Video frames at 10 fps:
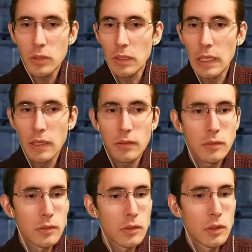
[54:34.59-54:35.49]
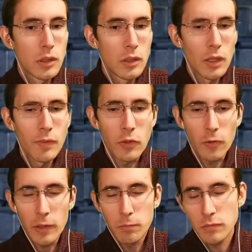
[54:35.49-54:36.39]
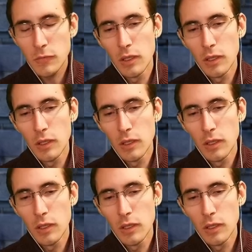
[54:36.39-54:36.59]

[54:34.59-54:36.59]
Okay. Eventually.